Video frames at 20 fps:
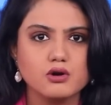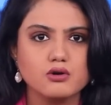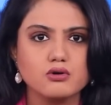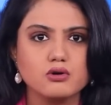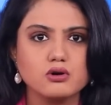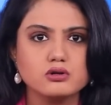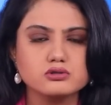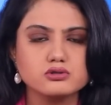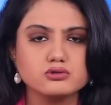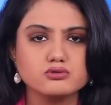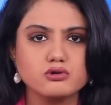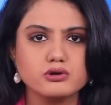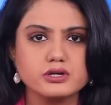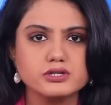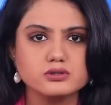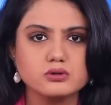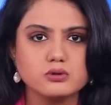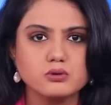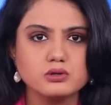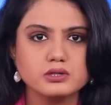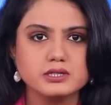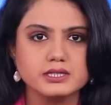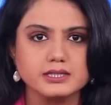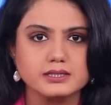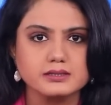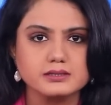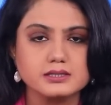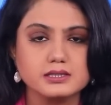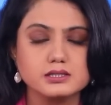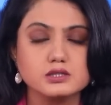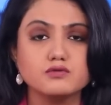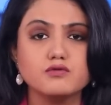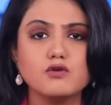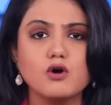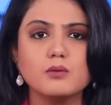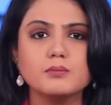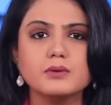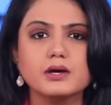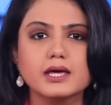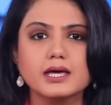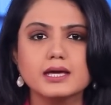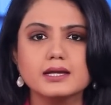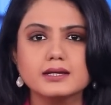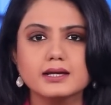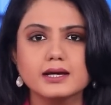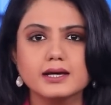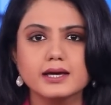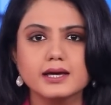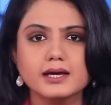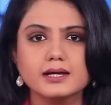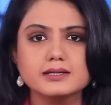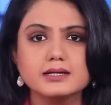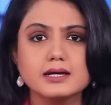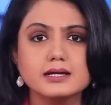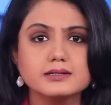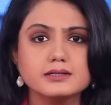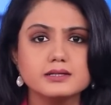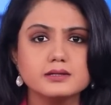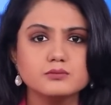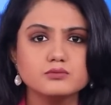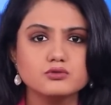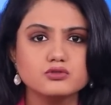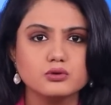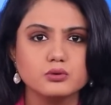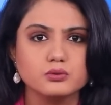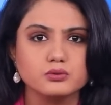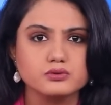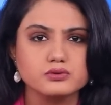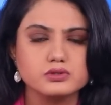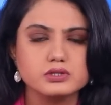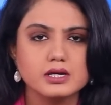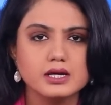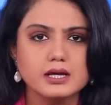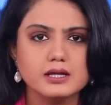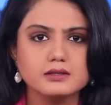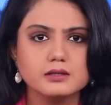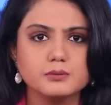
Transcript: Rolls-Royce Holdings, its former India head Tim Jones,